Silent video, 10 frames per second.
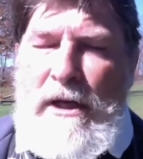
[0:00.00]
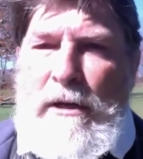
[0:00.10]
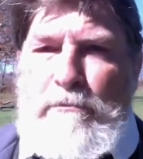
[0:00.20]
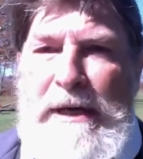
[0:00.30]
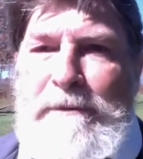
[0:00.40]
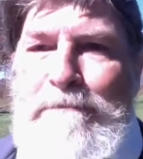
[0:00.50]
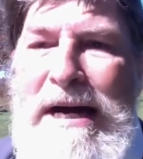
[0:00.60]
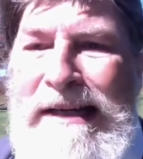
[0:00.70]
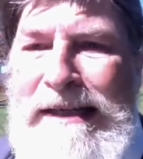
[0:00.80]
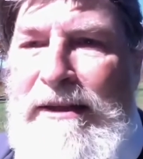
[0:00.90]
"But
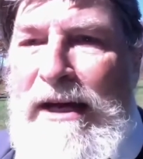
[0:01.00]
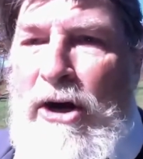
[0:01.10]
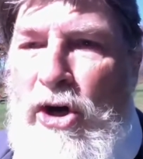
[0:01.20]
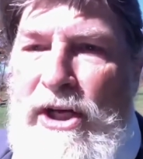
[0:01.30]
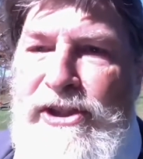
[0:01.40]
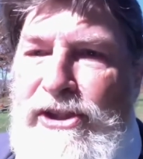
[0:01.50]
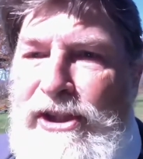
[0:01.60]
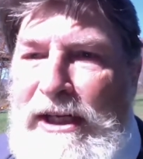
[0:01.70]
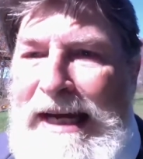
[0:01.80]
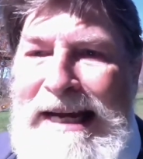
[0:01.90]
mark the
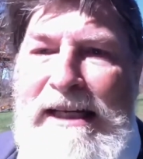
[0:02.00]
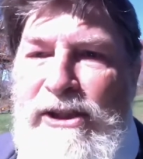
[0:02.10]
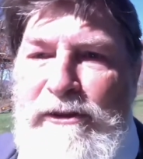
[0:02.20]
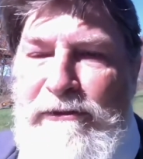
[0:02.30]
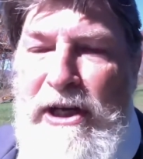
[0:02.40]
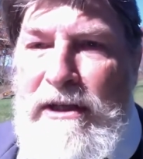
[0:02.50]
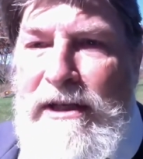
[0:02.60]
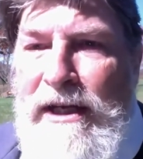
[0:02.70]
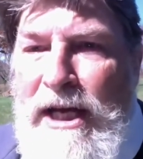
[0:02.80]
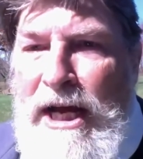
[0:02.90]
rustic haggis
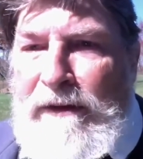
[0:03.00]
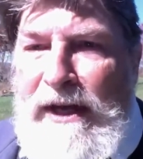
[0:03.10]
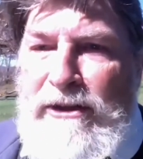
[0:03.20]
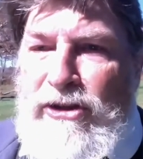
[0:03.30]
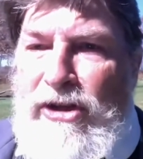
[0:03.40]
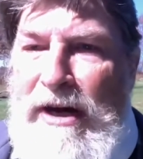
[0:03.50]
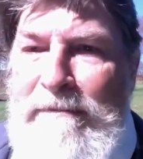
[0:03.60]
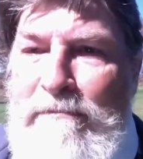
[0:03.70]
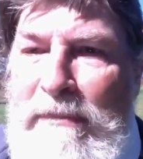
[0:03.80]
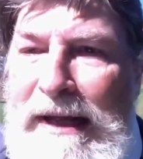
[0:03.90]
fed, the
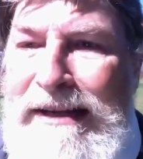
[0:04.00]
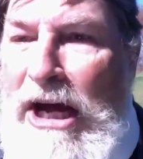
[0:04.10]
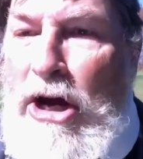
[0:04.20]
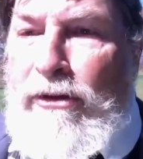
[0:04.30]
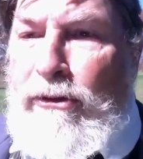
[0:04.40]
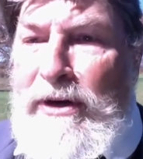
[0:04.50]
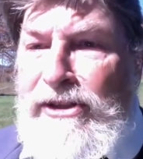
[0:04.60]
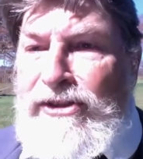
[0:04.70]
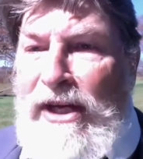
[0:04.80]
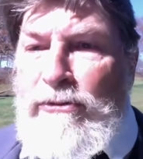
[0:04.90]
trembling earth
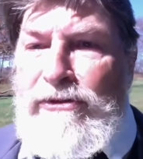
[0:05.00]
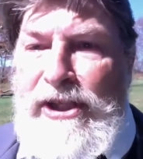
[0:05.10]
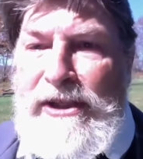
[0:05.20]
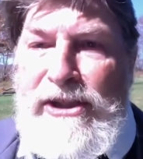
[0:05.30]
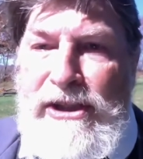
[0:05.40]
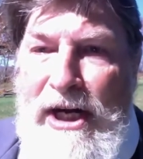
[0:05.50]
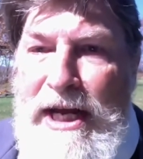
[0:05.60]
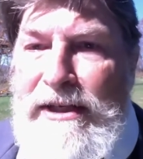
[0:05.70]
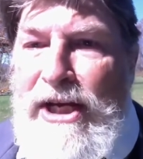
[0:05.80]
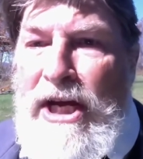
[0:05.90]
resounds his
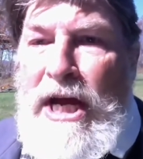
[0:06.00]
tread,